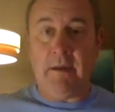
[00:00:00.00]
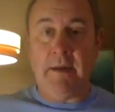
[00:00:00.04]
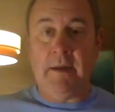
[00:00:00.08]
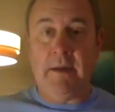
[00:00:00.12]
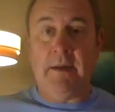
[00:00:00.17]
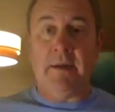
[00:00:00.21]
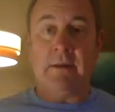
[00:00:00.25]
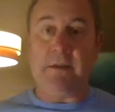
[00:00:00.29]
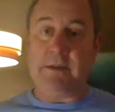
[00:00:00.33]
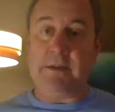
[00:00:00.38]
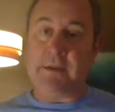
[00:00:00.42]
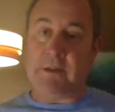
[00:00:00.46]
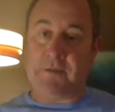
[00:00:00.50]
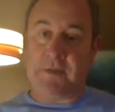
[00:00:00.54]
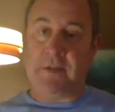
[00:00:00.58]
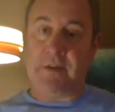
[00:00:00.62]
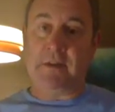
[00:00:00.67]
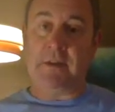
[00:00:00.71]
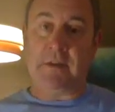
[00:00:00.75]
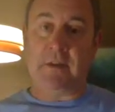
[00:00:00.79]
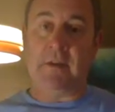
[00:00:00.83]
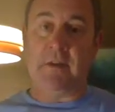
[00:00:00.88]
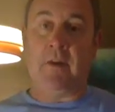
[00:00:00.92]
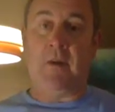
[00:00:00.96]
because I think
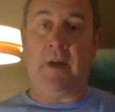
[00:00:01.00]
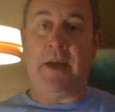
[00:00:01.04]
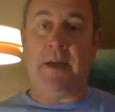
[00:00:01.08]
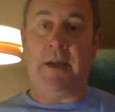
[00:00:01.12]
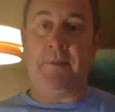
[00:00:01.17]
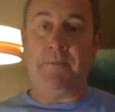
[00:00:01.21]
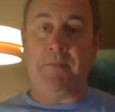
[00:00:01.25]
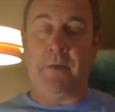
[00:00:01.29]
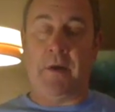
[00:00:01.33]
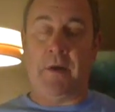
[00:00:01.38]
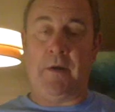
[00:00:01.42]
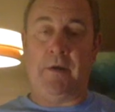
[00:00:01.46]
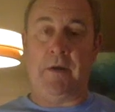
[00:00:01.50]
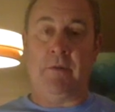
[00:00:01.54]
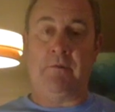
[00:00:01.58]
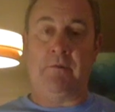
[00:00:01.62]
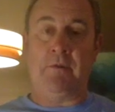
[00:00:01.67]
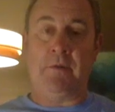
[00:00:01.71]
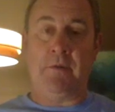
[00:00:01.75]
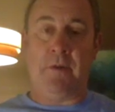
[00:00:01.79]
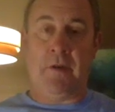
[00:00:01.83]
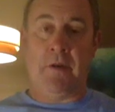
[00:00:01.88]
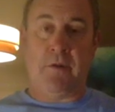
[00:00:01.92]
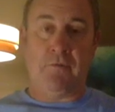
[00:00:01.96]
the guy
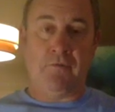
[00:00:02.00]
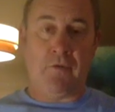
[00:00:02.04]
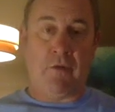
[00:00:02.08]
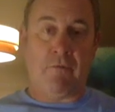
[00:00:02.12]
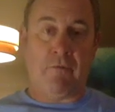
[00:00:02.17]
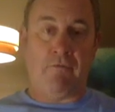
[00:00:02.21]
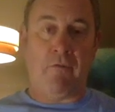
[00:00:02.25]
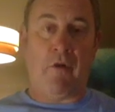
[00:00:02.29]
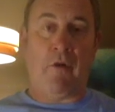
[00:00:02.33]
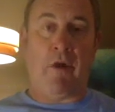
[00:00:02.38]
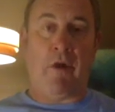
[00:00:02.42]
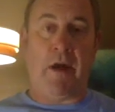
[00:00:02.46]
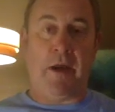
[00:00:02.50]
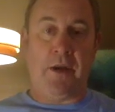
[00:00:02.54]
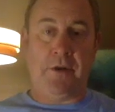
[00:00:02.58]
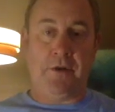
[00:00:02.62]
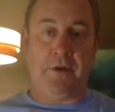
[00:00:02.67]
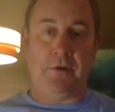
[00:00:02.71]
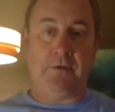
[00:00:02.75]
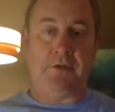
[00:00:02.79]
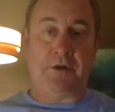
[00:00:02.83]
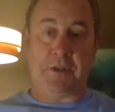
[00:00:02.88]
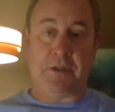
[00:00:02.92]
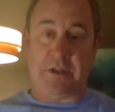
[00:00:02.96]
Ryan,
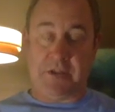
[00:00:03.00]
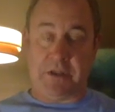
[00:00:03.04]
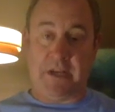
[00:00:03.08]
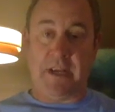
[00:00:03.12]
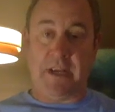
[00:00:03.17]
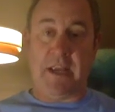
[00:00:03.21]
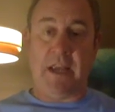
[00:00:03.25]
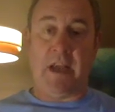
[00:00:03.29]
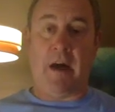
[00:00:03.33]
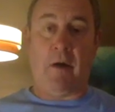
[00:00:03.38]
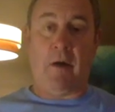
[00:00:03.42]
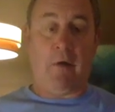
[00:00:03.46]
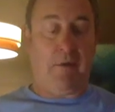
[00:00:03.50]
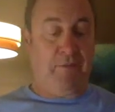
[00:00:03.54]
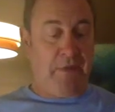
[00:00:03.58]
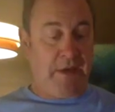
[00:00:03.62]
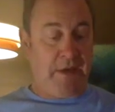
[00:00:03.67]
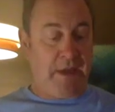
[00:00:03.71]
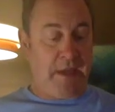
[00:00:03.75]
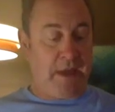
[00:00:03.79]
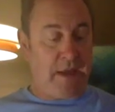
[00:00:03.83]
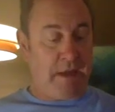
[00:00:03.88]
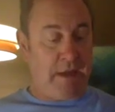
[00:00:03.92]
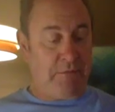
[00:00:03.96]
who's the CEO, I think
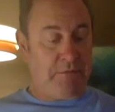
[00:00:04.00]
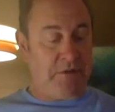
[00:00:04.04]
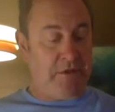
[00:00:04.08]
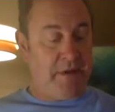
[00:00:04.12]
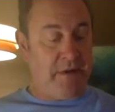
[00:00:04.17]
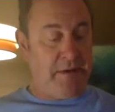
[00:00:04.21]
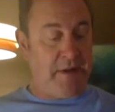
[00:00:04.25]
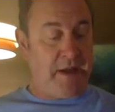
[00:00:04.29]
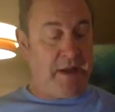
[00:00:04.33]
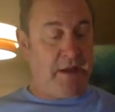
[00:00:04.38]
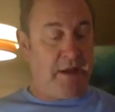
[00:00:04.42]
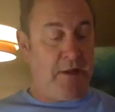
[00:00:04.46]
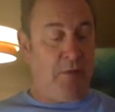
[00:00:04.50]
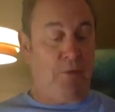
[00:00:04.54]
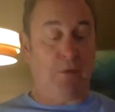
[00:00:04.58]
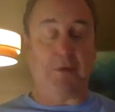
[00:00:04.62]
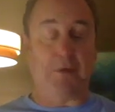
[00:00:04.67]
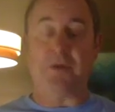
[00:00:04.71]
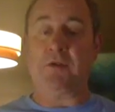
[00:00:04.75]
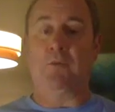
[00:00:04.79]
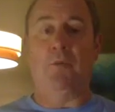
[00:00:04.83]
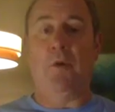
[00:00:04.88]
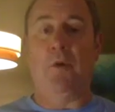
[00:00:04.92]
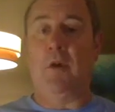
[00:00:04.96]
he comes from the neck of the
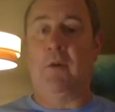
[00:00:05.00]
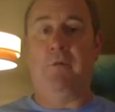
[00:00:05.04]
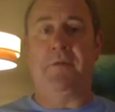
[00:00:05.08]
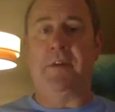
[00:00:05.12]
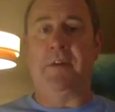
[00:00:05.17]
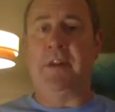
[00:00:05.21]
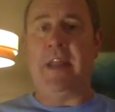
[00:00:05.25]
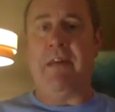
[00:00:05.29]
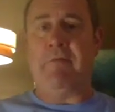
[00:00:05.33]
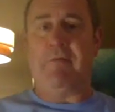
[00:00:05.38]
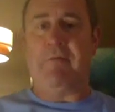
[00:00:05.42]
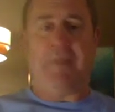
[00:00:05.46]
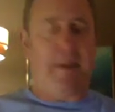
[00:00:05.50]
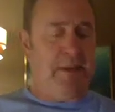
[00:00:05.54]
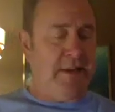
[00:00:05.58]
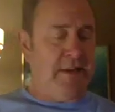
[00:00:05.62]
woods and worked for Netflix.